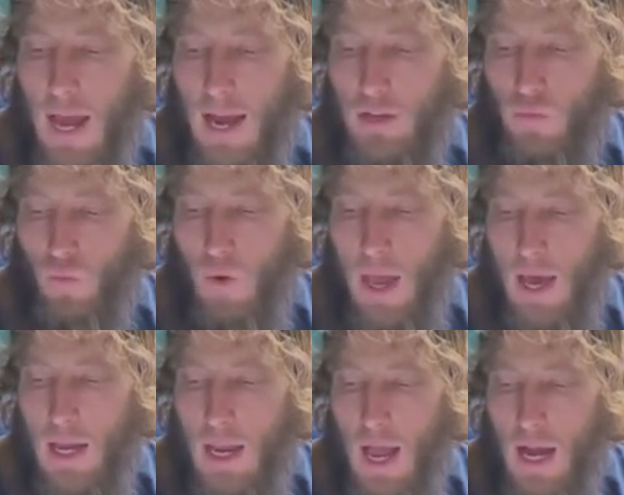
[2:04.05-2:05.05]
as
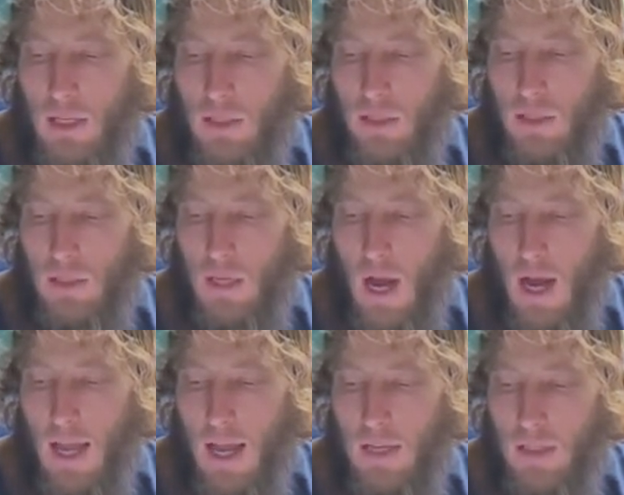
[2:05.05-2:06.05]
red as the
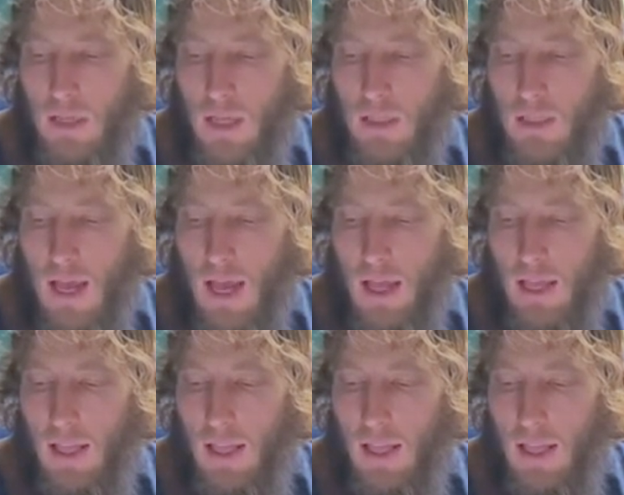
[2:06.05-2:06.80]
sky at sunset,